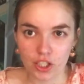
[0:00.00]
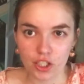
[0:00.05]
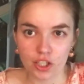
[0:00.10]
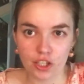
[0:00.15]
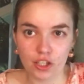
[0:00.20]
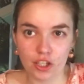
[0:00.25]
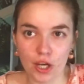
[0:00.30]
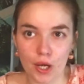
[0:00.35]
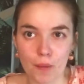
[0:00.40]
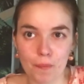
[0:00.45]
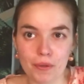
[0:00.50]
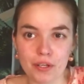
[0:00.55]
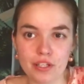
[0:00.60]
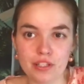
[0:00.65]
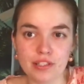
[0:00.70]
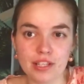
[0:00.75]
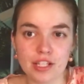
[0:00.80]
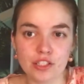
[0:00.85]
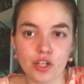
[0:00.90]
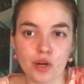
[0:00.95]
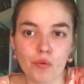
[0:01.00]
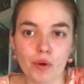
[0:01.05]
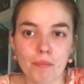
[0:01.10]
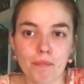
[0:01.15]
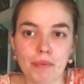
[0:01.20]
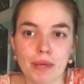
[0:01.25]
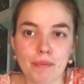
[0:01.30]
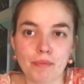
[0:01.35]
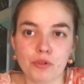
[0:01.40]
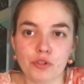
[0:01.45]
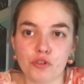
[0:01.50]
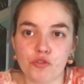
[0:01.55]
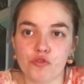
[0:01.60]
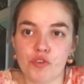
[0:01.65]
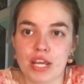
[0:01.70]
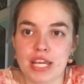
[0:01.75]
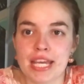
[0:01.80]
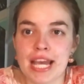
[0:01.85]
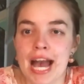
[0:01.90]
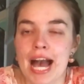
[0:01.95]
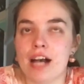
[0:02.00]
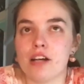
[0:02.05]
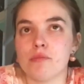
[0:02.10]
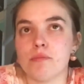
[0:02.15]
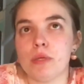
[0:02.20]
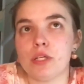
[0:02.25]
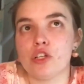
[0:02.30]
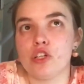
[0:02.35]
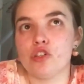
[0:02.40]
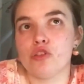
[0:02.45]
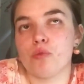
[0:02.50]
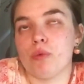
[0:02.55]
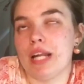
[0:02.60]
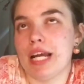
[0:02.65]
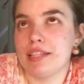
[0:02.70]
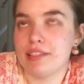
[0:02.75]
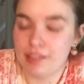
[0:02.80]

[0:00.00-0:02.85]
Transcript: you know, because I don't want people to freak out. Because when I